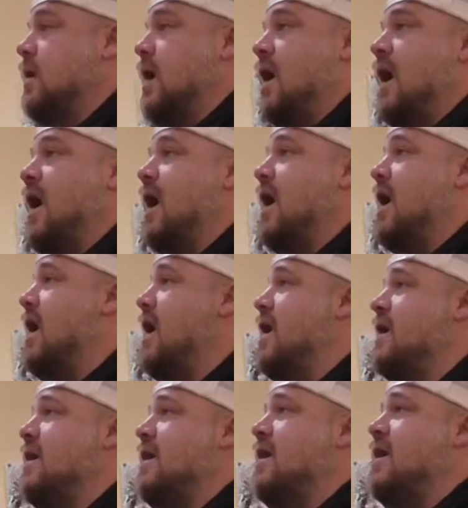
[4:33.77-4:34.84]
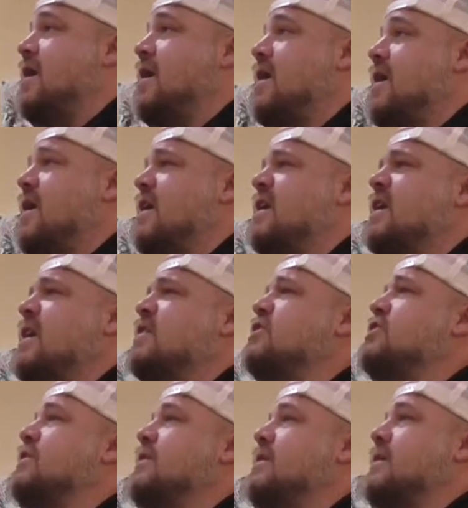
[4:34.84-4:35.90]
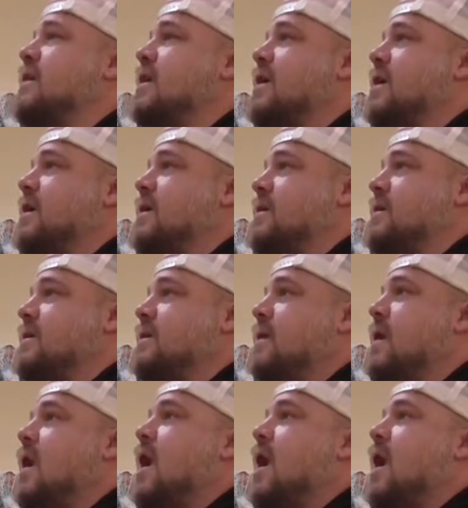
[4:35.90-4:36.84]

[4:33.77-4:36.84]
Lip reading: Hare Krishna,